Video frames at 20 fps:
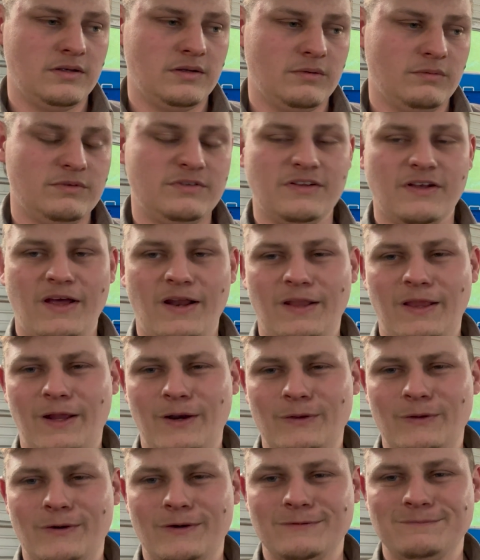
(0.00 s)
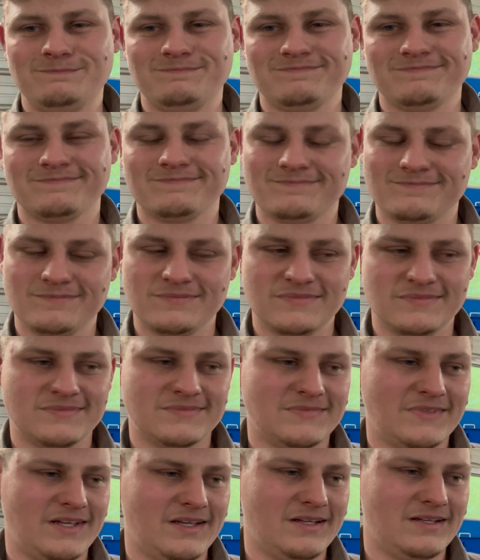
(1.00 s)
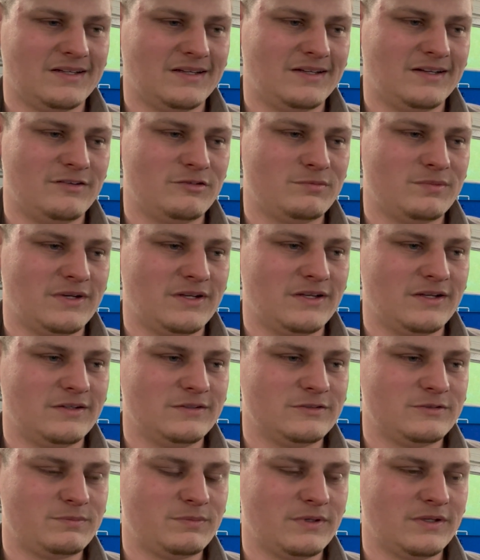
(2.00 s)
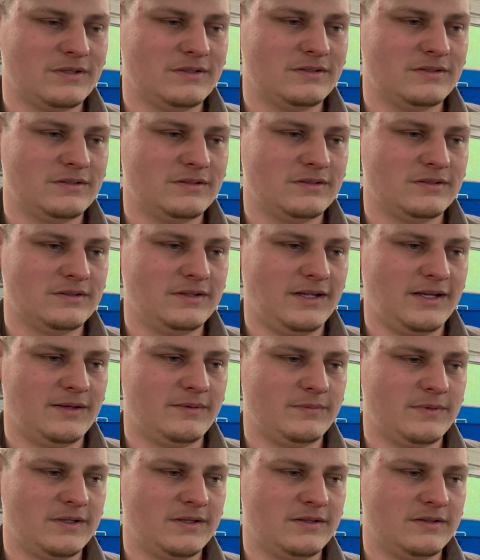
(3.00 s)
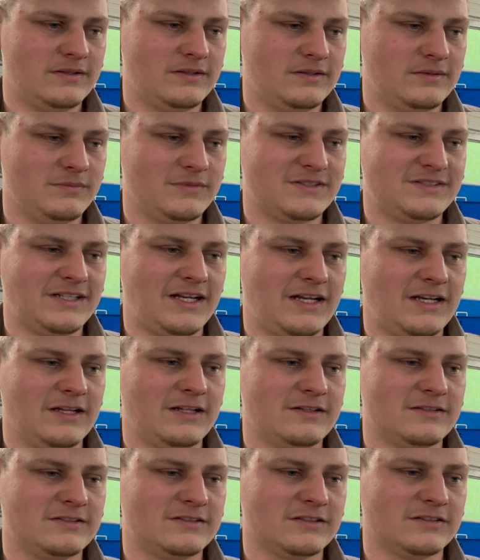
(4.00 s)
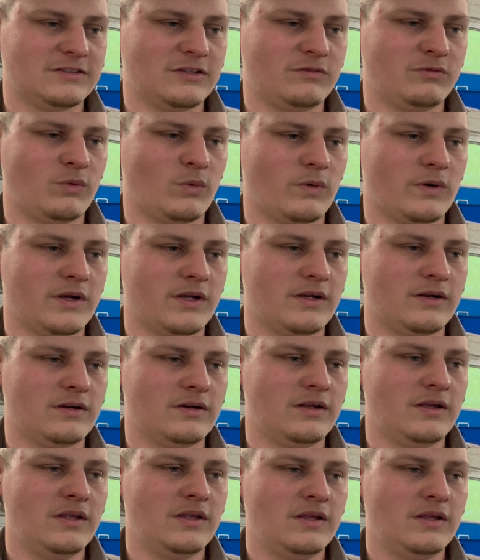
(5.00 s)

got a lot to learn, like everybody else, but I'm excited to get the 604 in here.